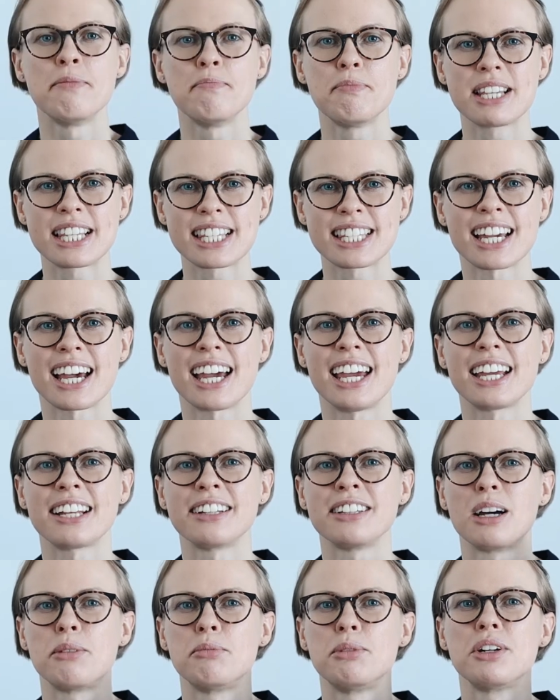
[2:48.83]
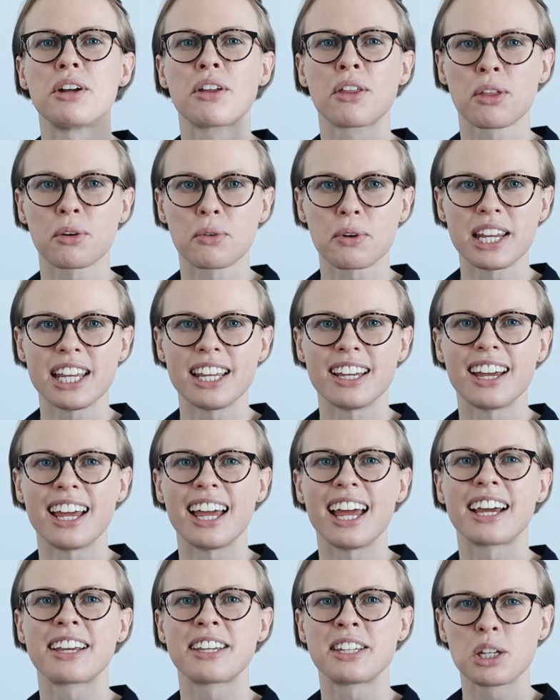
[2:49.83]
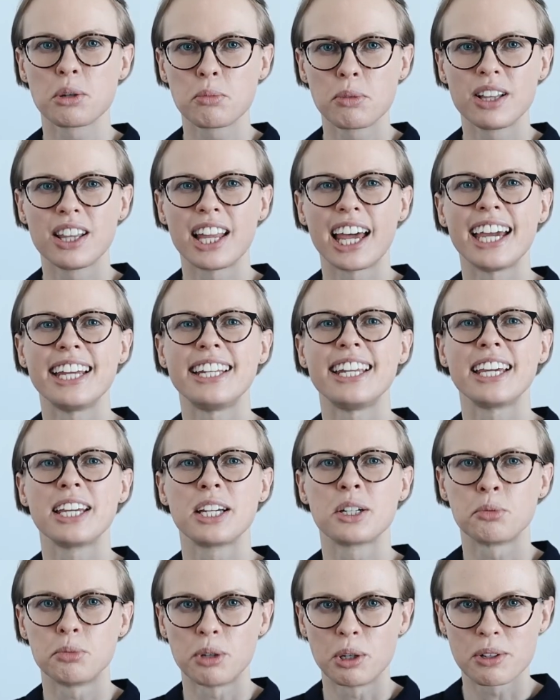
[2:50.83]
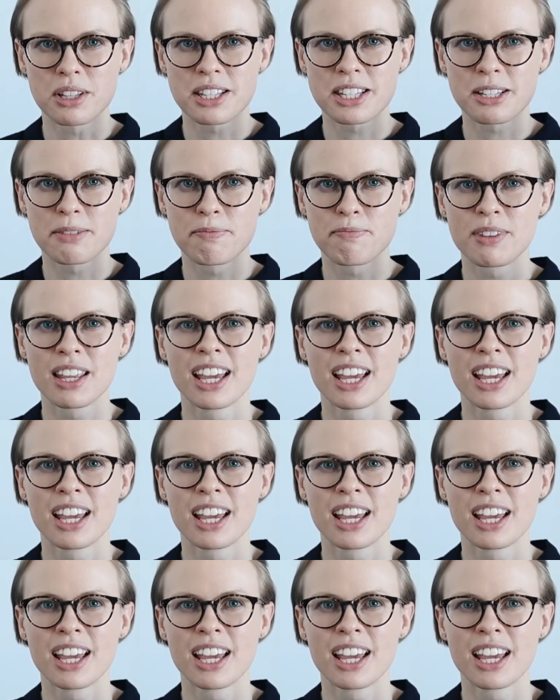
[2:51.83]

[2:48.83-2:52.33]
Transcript: Mistake number 3, accumulating quotes.